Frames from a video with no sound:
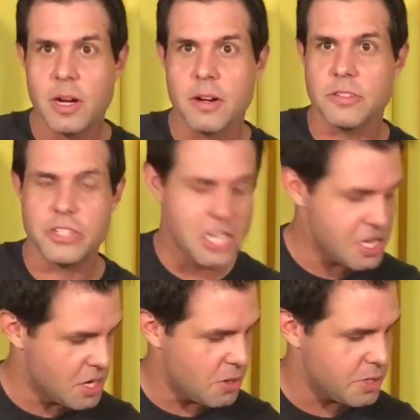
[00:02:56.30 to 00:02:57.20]
on our G
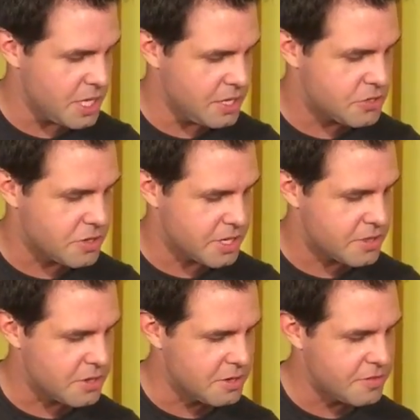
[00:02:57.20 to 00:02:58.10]
note, E string
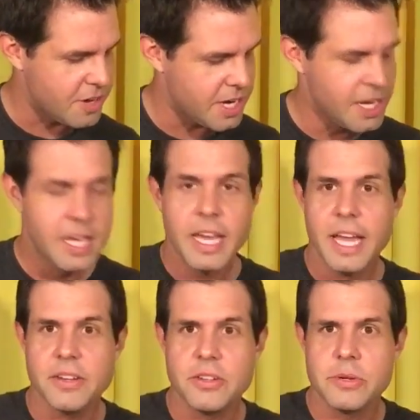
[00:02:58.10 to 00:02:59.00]
3rd fret,
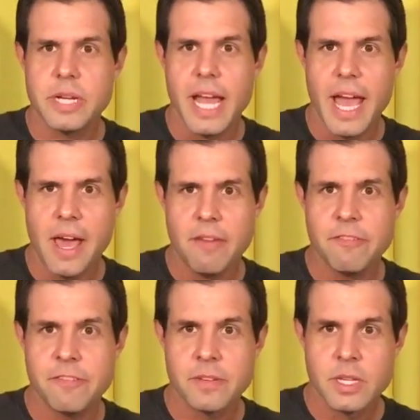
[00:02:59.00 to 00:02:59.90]
and do an
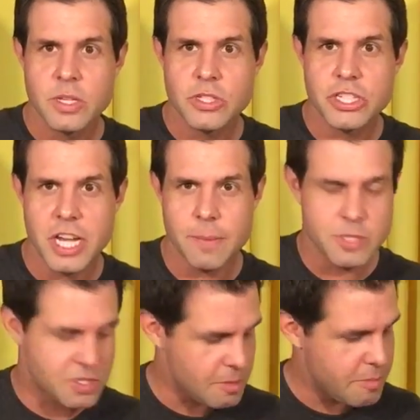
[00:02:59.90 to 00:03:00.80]
F shape,
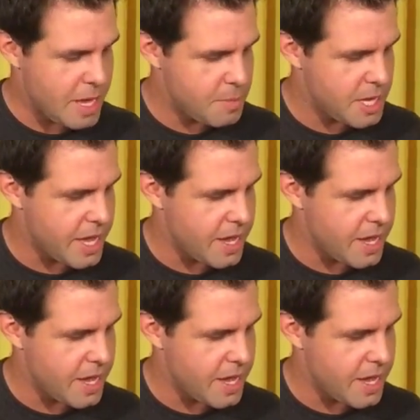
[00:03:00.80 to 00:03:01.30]
just a baby